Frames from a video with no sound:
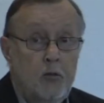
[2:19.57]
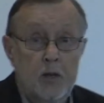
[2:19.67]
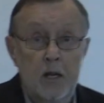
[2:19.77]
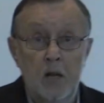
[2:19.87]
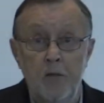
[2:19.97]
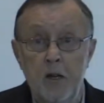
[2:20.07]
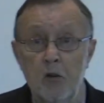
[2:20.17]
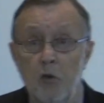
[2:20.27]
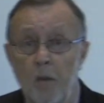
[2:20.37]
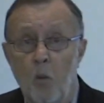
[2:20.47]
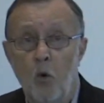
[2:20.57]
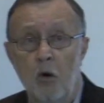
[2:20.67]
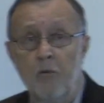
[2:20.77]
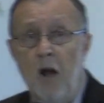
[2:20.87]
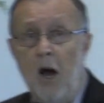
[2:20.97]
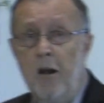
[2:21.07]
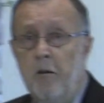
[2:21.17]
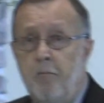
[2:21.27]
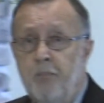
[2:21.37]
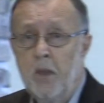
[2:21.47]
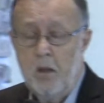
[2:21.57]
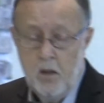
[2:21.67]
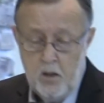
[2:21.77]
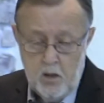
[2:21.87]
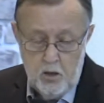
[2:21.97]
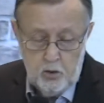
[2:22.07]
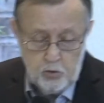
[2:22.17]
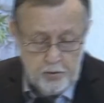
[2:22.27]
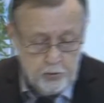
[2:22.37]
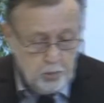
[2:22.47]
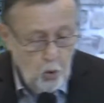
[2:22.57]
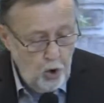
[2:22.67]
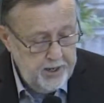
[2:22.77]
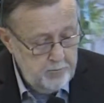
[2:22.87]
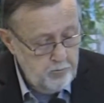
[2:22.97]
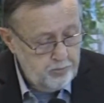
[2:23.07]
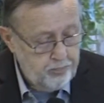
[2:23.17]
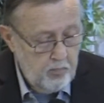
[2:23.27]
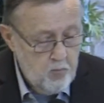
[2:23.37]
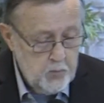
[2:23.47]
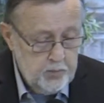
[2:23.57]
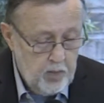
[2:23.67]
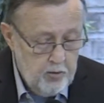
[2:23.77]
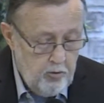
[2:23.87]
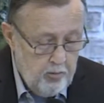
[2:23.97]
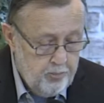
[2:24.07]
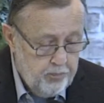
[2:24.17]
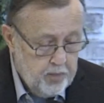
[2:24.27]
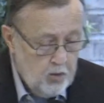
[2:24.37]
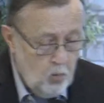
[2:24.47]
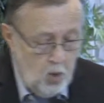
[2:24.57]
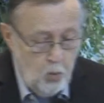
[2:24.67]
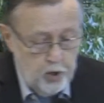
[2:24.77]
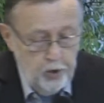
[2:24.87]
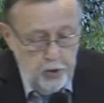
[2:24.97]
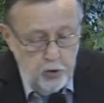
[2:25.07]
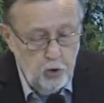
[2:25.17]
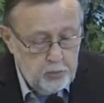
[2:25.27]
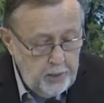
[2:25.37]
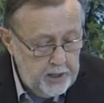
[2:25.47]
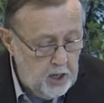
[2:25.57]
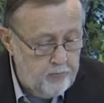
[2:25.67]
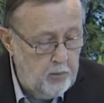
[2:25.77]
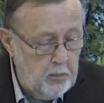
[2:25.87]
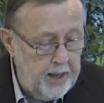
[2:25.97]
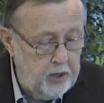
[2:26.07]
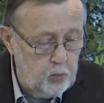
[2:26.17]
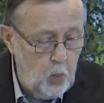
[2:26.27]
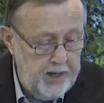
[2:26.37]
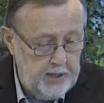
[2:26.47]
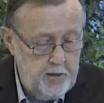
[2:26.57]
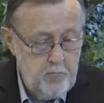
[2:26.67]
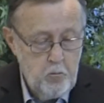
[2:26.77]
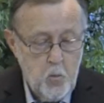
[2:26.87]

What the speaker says: the significance of the Word of God. So this morning, what we're going to do is pick up from last week,